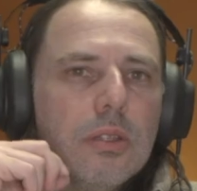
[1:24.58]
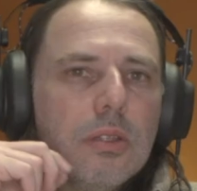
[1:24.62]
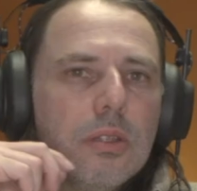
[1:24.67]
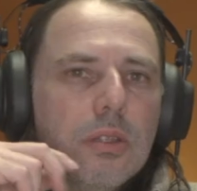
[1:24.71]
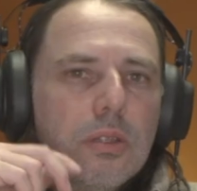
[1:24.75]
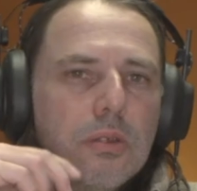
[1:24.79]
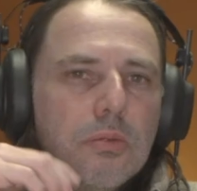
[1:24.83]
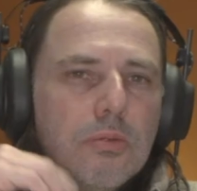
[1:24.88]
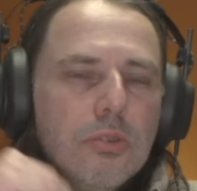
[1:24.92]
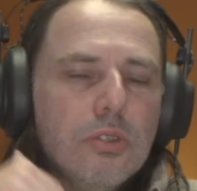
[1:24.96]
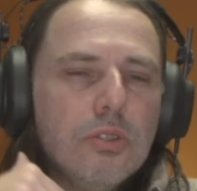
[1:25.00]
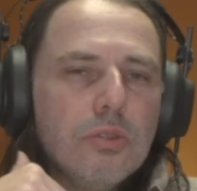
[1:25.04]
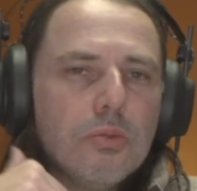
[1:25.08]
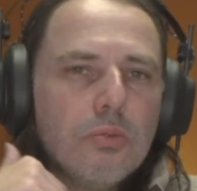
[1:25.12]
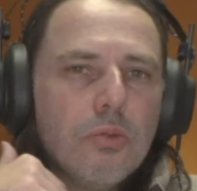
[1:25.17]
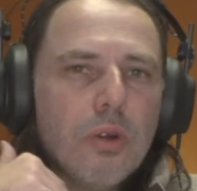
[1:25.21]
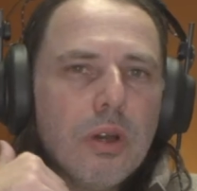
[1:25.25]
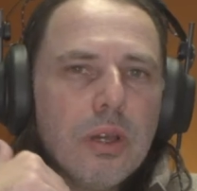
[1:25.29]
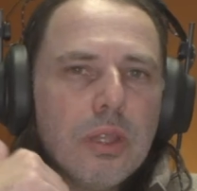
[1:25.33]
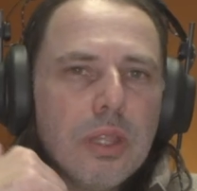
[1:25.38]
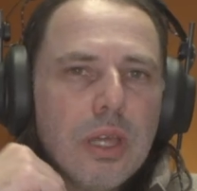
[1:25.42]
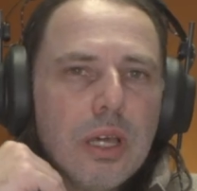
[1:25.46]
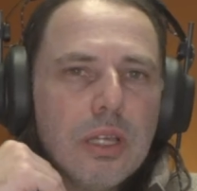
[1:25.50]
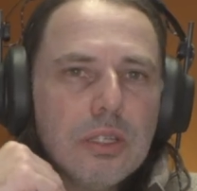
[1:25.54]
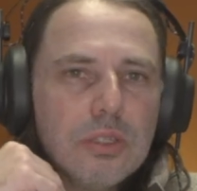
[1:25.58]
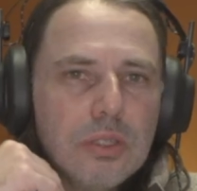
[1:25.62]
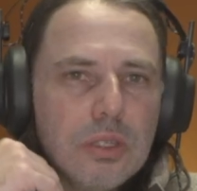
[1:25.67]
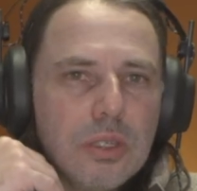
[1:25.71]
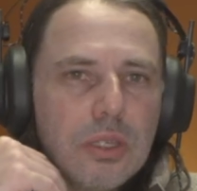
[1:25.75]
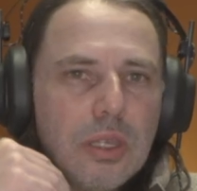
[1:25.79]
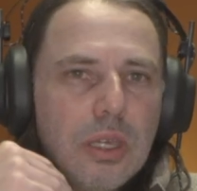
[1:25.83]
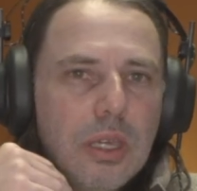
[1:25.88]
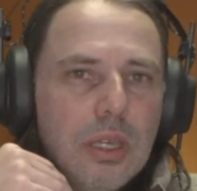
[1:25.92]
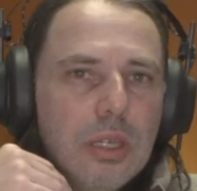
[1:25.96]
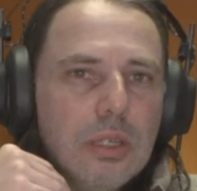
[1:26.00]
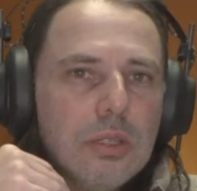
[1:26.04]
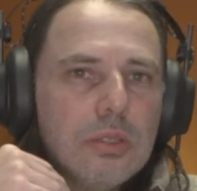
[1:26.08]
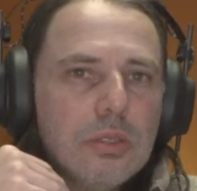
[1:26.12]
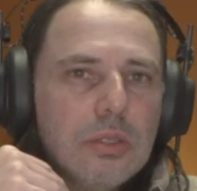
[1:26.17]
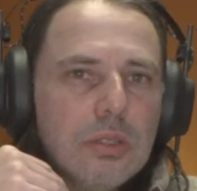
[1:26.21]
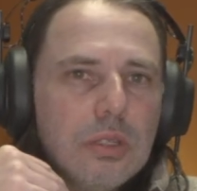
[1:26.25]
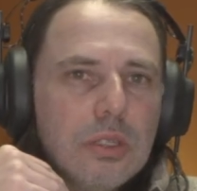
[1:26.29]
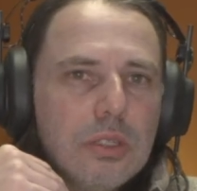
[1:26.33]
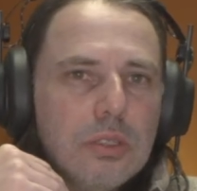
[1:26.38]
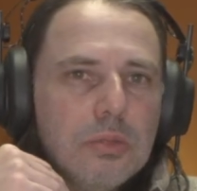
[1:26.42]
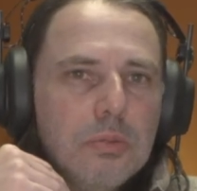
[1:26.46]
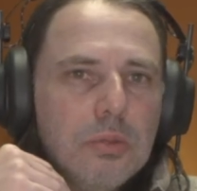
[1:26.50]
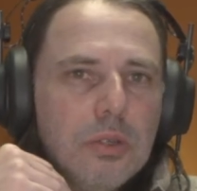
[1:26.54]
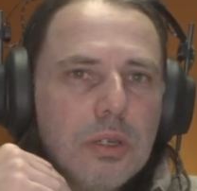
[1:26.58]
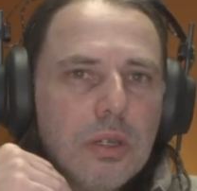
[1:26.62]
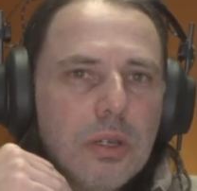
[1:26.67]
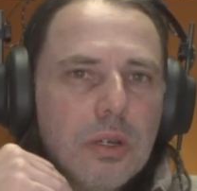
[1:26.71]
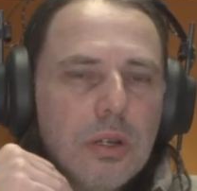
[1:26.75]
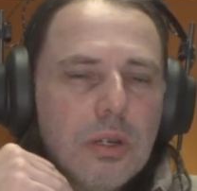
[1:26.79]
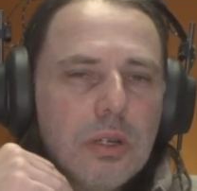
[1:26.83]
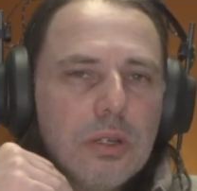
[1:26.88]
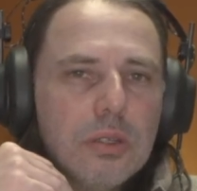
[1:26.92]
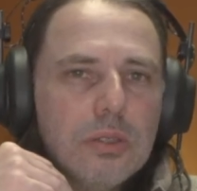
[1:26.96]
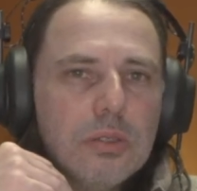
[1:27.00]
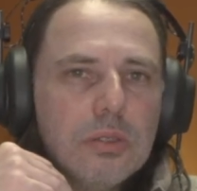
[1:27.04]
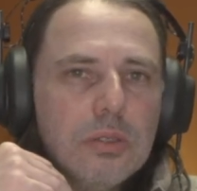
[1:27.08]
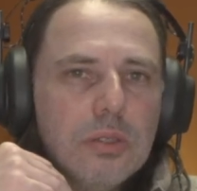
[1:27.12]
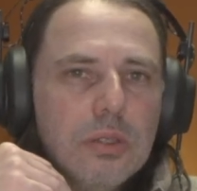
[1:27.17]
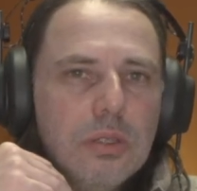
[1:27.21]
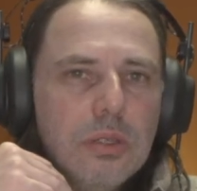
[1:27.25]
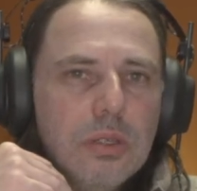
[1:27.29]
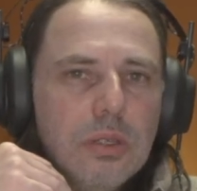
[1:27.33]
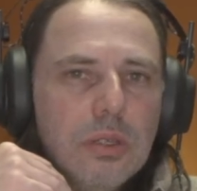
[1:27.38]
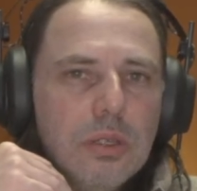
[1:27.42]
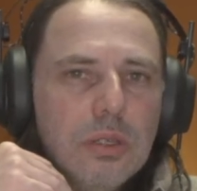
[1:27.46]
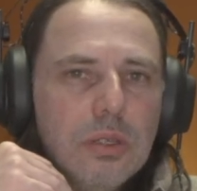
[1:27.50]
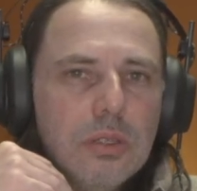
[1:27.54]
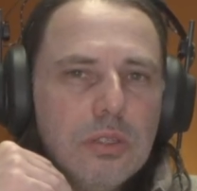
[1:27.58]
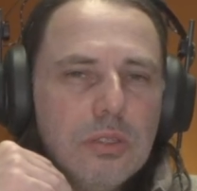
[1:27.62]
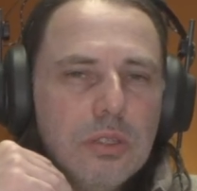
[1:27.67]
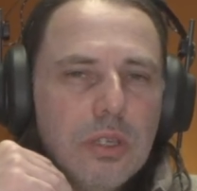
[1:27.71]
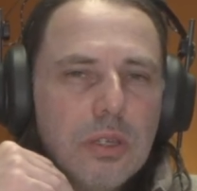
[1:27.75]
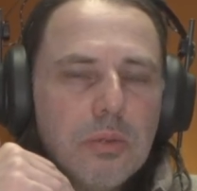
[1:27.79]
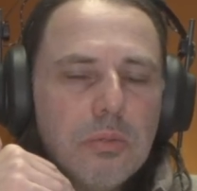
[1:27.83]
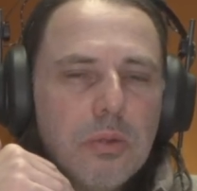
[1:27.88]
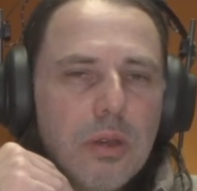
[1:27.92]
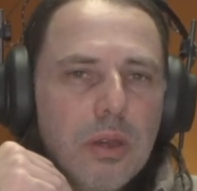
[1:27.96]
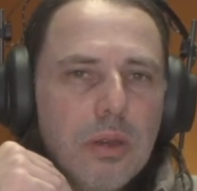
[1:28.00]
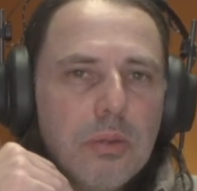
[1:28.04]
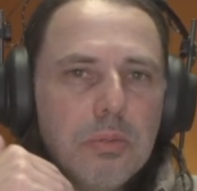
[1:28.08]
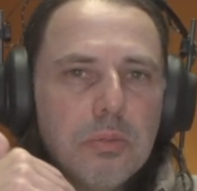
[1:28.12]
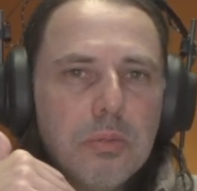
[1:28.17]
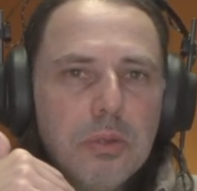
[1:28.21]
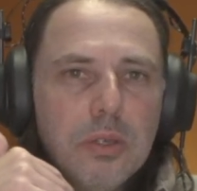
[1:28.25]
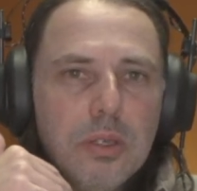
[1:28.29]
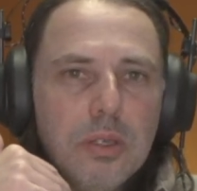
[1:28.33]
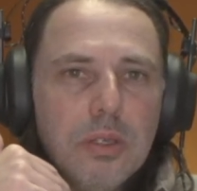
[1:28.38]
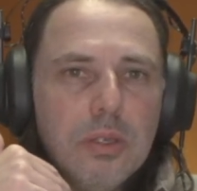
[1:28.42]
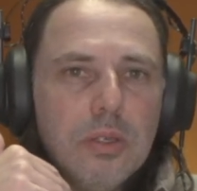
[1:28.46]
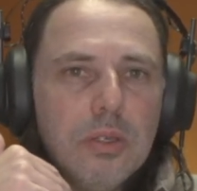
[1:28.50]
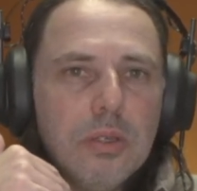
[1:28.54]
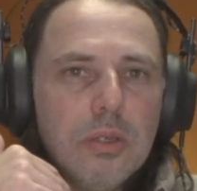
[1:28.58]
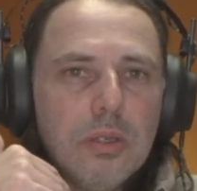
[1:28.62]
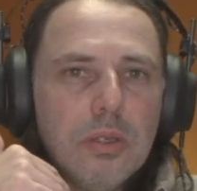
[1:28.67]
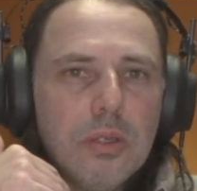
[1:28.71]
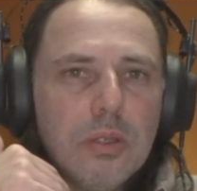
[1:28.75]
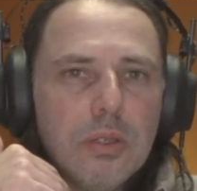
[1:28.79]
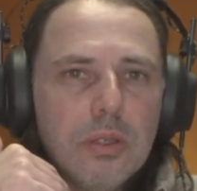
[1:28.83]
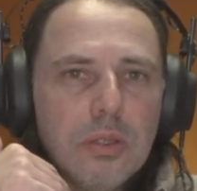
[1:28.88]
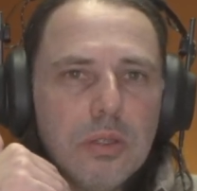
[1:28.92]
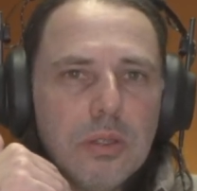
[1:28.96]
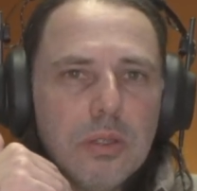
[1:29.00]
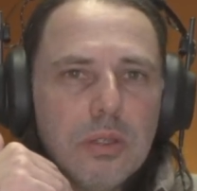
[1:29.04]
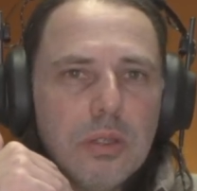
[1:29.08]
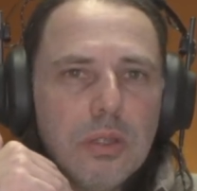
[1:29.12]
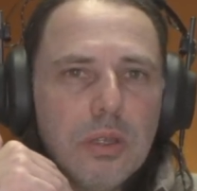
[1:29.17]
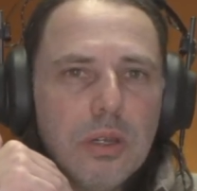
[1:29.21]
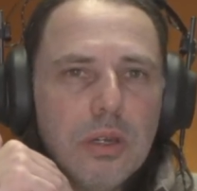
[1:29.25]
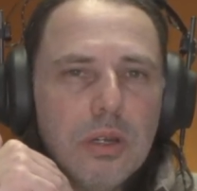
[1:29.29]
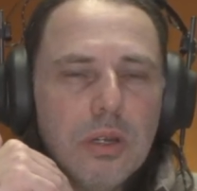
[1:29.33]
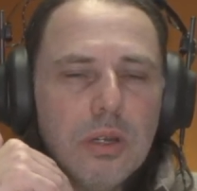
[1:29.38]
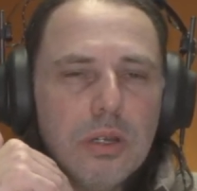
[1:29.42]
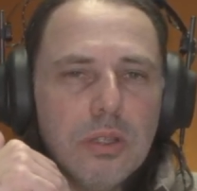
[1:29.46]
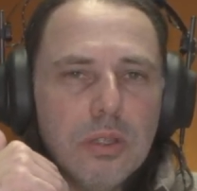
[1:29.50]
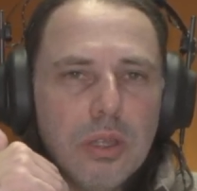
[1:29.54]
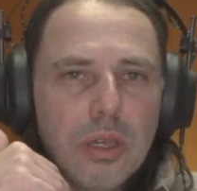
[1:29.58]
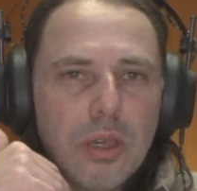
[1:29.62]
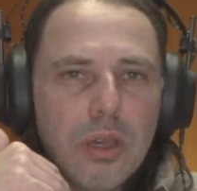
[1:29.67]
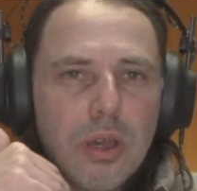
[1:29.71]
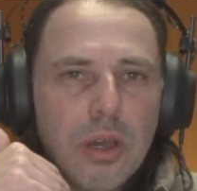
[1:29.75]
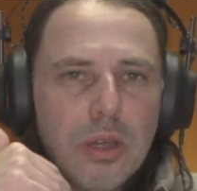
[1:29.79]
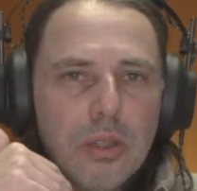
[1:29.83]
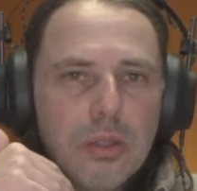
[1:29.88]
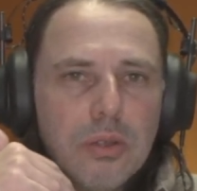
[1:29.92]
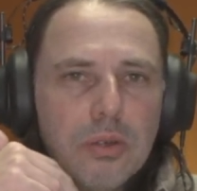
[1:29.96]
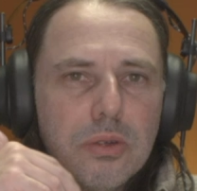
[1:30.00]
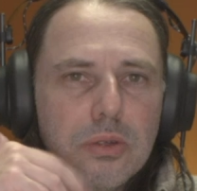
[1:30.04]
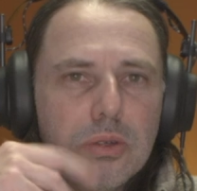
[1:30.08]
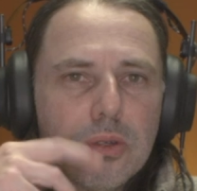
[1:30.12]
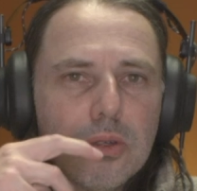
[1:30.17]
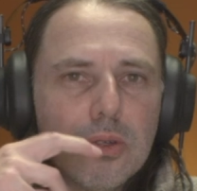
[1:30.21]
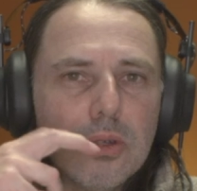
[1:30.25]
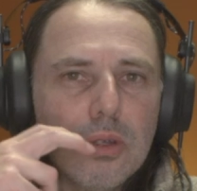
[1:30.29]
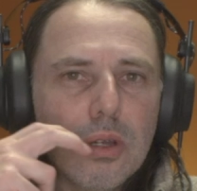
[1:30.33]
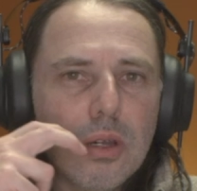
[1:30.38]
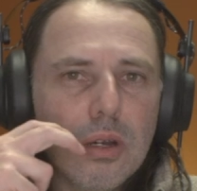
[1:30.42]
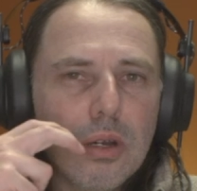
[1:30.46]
The reason why that is the case is because the Sigma FP, like other